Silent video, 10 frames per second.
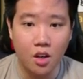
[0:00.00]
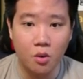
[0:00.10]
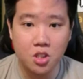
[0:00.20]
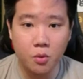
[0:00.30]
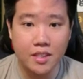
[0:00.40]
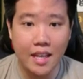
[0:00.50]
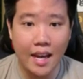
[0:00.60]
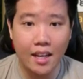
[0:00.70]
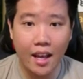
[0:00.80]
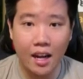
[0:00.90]
So with
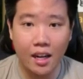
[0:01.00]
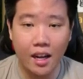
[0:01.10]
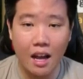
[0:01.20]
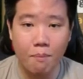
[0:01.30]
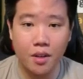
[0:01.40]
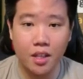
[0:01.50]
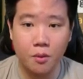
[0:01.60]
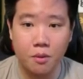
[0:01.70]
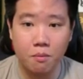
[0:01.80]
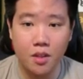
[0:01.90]
that happening,
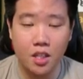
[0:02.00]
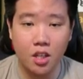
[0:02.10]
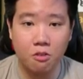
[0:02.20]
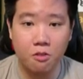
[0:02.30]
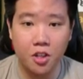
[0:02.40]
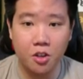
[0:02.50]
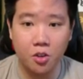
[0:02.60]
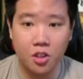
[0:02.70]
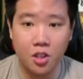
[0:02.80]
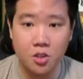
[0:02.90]
with me converting all
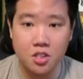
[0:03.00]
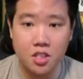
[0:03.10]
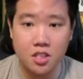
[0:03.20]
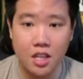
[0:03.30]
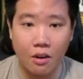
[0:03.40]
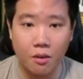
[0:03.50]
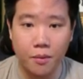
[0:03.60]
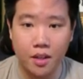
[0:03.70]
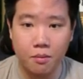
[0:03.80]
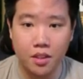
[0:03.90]
those, is our,
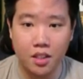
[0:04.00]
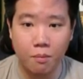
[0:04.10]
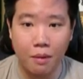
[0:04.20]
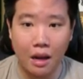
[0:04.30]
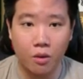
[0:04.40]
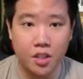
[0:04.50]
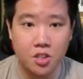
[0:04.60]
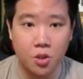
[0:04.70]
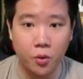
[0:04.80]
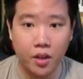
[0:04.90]
yep, I think our power is
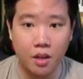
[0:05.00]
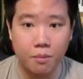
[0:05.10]
going up